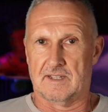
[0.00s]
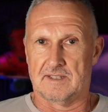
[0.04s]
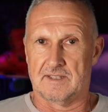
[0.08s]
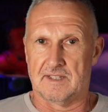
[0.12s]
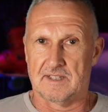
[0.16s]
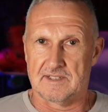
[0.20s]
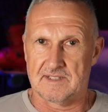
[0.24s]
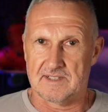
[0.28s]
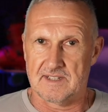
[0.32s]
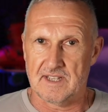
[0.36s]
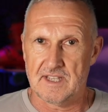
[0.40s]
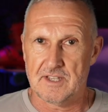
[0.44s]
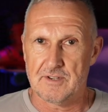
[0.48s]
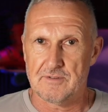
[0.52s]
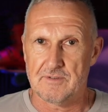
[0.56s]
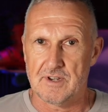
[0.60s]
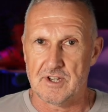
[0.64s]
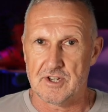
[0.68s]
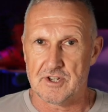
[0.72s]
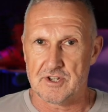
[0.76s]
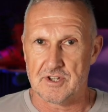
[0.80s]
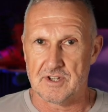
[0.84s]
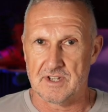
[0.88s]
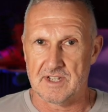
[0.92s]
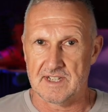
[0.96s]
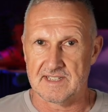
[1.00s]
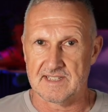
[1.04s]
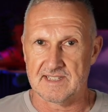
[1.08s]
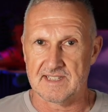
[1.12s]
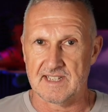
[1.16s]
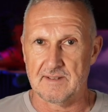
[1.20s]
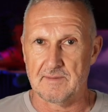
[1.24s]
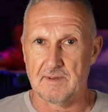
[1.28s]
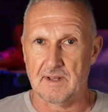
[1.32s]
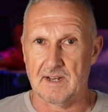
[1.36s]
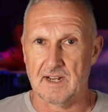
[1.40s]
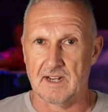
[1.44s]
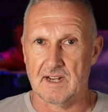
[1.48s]
The situation is
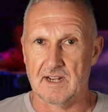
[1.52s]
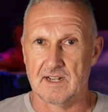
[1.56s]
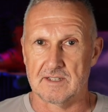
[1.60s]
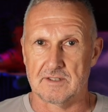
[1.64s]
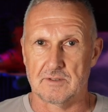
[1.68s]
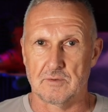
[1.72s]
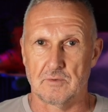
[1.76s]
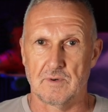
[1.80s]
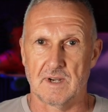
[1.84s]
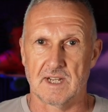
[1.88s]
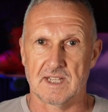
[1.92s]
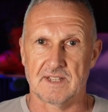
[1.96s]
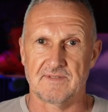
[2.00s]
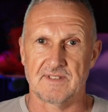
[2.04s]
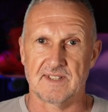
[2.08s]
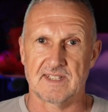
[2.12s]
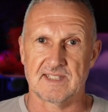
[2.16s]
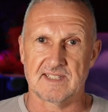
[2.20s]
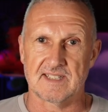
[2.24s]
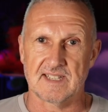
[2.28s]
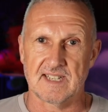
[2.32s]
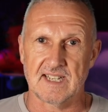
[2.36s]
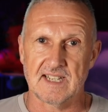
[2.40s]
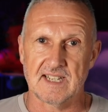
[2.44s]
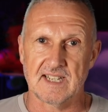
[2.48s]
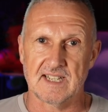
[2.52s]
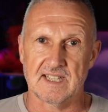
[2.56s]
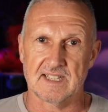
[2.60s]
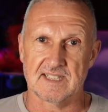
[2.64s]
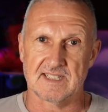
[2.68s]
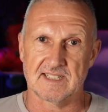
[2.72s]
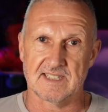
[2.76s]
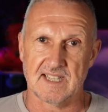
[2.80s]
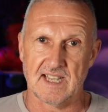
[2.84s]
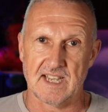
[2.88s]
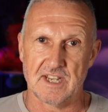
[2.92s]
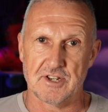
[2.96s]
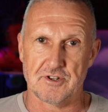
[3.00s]
similar to what we've seen in a
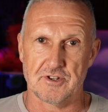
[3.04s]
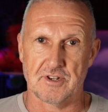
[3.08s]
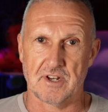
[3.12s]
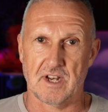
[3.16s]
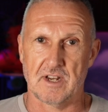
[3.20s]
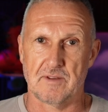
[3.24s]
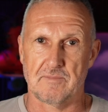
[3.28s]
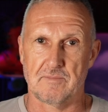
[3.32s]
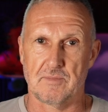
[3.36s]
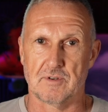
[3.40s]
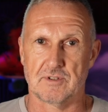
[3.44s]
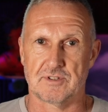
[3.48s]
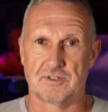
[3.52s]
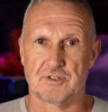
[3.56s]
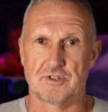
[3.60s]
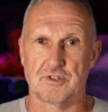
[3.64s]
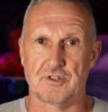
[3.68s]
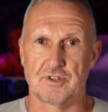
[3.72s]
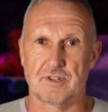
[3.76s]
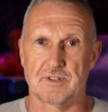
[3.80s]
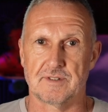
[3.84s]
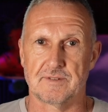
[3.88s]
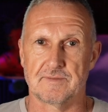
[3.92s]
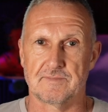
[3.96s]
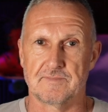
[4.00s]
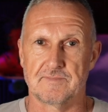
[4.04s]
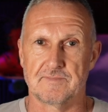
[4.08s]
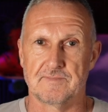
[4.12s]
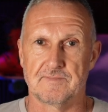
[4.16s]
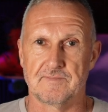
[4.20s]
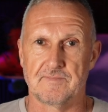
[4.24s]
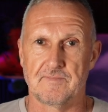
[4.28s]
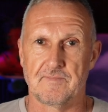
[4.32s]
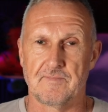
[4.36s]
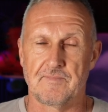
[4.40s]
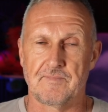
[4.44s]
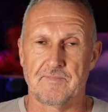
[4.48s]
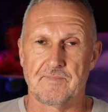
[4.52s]
stationary posture.
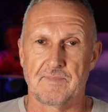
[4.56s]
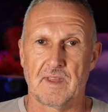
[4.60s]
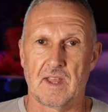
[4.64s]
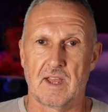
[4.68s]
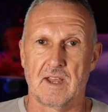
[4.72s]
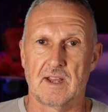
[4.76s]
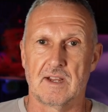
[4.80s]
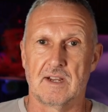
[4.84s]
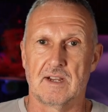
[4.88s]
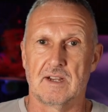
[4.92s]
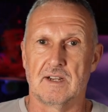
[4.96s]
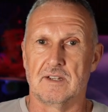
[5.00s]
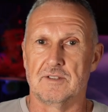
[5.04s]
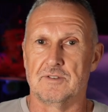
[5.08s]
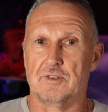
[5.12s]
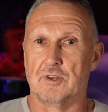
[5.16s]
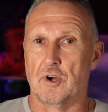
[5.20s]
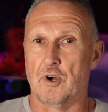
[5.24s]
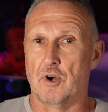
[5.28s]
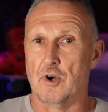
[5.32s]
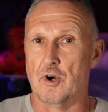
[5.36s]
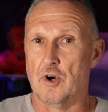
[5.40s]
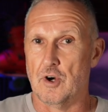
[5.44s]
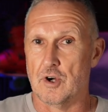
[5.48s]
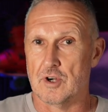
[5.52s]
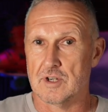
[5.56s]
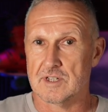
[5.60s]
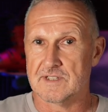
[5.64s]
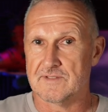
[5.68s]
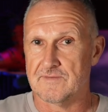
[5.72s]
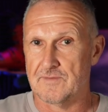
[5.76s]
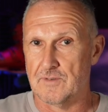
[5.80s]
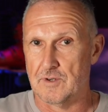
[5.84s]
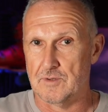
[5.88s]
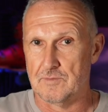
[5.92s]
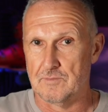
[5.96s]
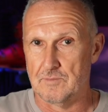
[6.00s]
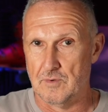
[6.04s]
The earth
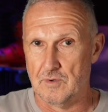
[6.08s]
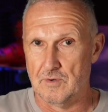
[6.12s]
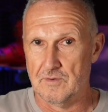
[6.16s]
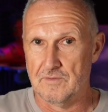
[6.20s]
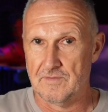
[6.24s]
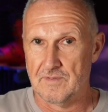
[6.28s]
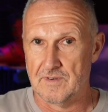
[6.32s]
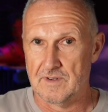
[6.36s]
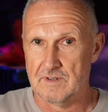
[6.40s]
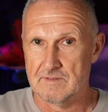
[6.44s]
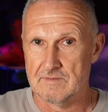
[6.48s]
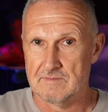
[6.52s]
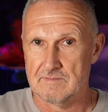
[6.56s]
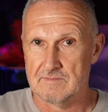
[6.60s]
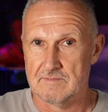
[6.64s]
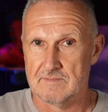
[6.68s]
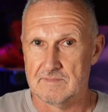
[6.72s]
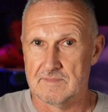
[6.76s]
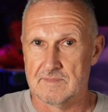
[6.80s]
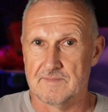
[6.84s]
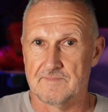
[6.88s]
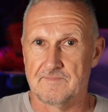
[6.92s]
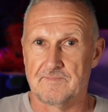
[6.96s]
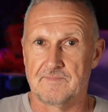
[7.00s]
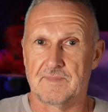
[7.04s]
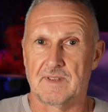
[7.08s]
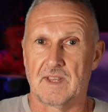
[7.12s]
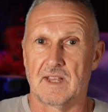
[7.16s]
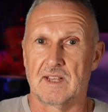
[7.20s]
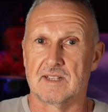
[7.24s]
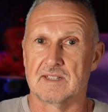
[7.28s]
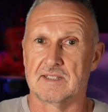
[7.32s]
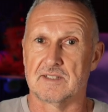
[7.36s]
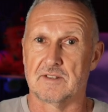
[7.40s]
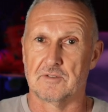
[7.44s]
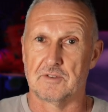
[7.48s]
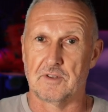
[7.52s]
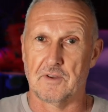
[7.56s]
won't move
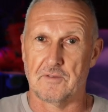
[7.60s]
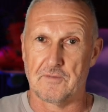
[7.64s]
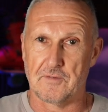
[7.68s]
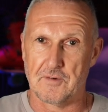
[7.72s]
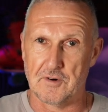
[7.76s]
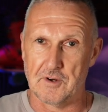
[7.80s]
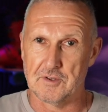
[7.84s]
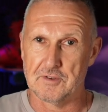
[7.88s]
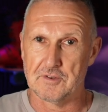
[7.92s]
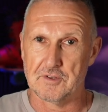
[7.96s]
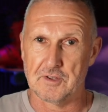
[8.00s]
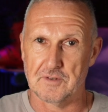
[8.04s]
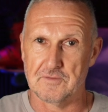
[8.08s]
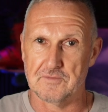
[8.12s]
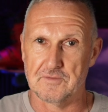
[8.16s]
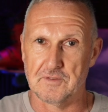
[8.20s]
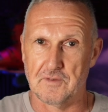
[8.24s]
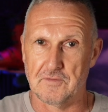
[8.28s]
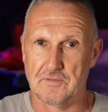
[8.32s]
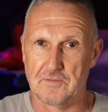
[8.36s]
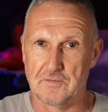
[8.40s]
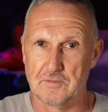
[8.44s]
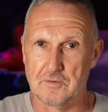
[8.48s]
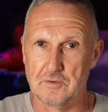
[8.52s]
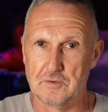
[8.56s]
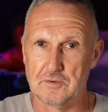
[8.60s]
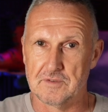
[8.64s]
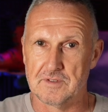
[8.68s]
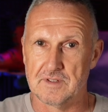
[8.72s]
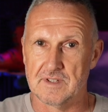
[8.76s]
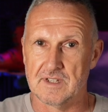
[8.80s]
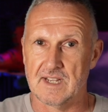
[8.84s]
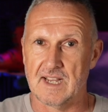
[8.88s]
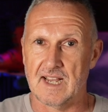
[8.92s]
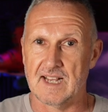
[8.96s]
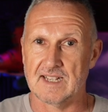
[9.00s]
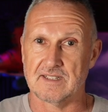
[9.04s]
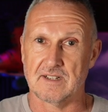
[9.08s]
so the front of the foot,
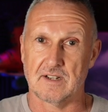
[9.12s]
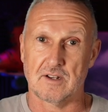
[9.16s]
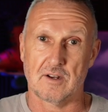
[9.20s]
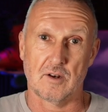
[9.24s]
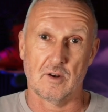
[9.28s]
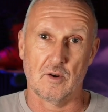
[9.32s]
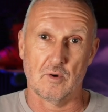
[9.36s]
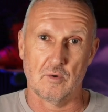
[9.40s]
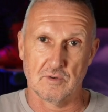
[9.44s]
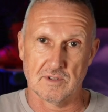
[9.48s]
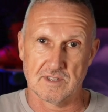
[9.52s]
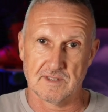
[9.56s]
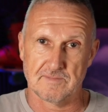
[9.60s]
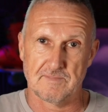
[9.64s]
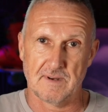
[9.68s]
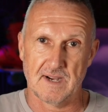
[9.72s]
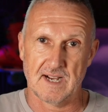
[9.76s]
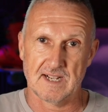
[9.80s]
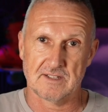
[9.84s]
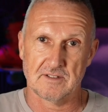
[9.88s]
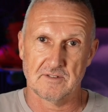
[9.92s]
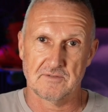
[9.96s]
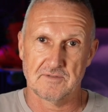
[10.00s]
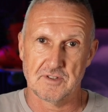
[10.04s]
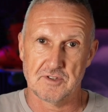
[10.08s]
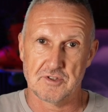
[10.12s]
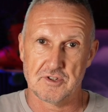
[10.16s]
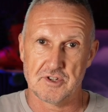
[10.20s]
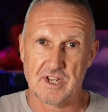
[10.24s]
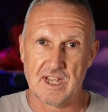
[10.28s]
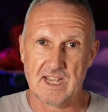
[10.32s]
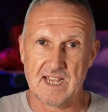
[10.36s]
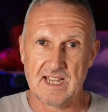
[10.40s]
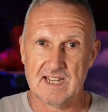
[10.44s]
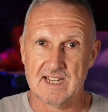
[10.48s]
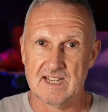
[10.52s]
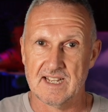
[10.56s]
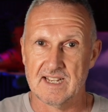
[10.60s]
as a closed part of the
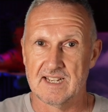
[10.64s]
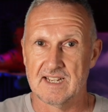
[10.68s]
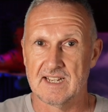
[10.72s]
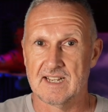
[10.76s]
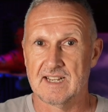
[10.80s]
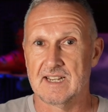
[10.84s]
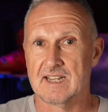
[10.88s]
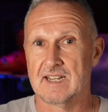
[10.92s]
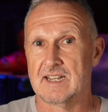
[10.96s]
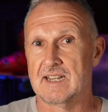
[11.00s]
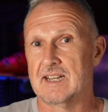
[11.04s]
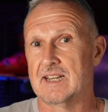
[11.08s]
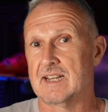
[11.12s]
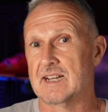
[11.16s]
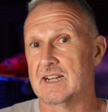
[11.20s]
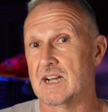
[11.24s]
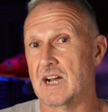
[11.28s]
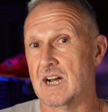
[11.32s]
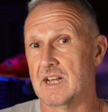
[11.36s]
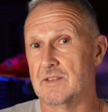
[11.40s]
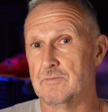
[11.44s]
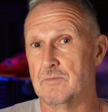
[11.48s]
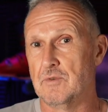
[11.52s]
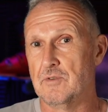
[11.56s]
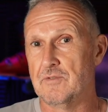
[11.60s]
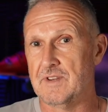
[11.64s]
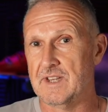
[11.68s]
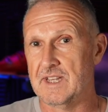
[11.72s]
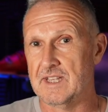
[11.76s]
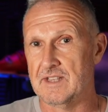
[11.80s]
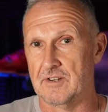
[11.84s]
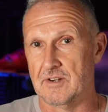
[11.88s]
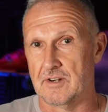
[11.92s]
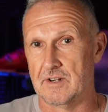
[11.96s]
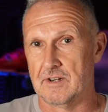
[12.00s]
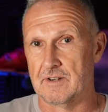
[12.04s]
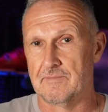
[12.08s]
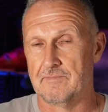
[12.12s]
chain, can't move
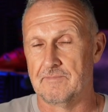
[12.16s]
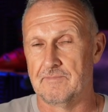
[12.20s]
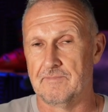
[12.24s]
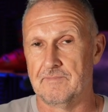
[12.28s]
either.